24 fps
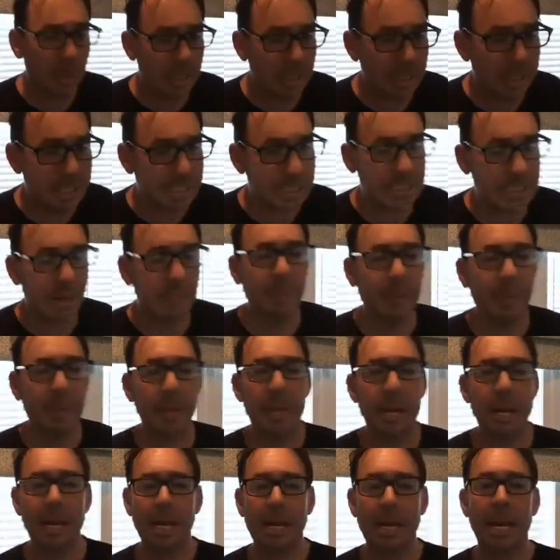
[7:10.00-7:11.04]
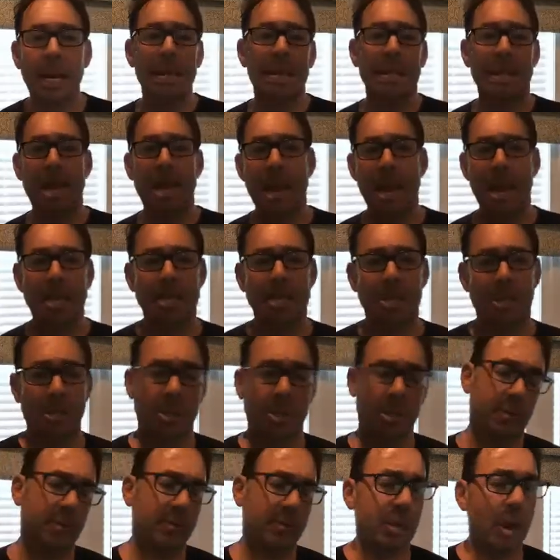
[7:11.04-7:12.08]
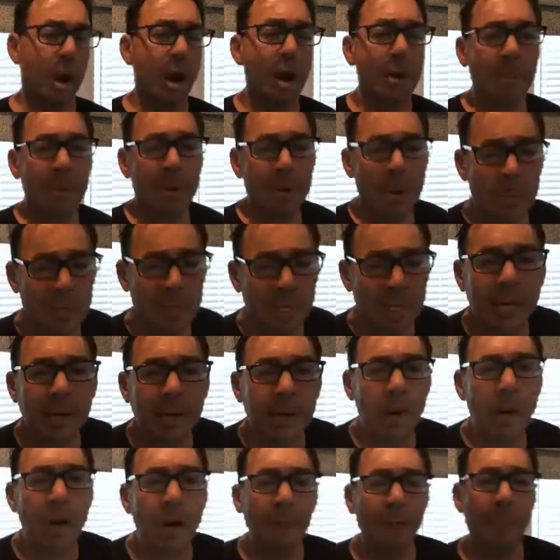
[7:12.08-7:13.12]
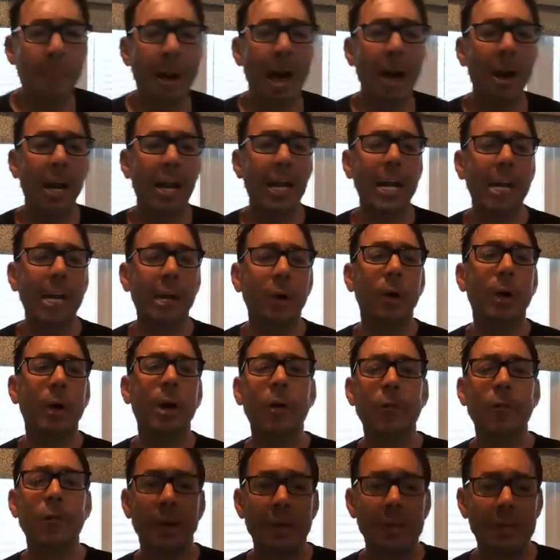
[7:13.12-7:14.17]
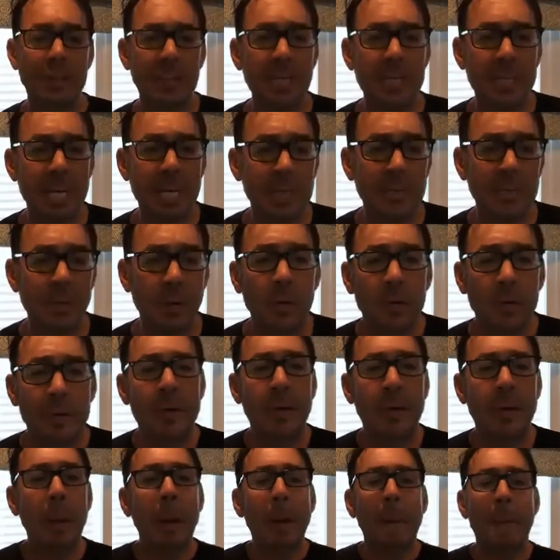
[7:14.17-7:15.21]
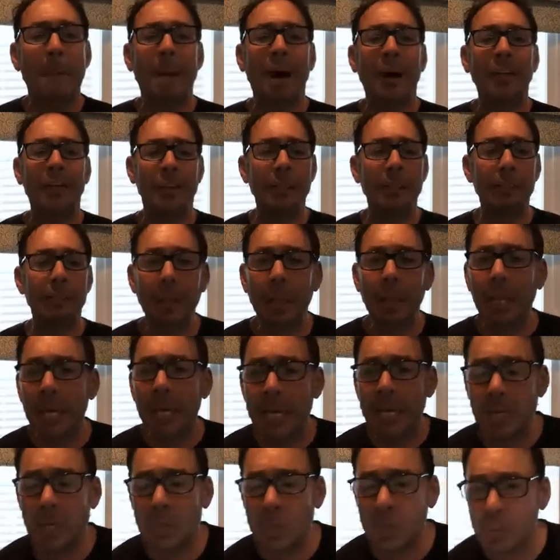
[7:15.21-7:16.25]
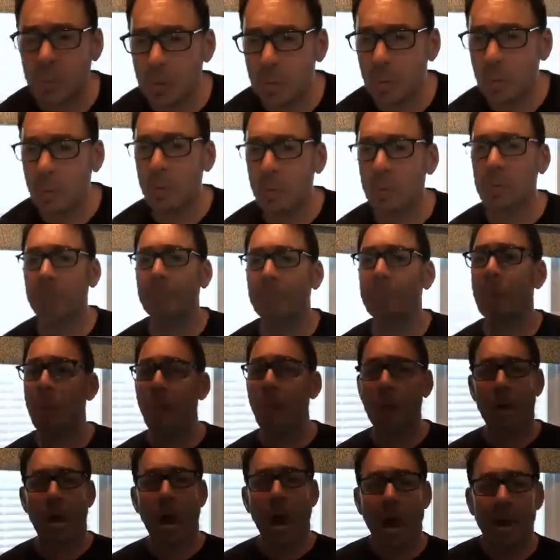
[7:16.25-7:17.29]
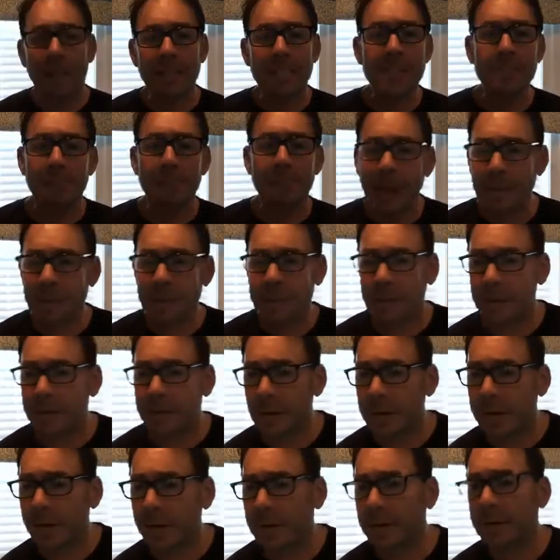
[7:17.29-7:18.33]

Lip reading: it's something that Domino's kicked off about a year ago, very successful. But the ability to support hotspot delivery.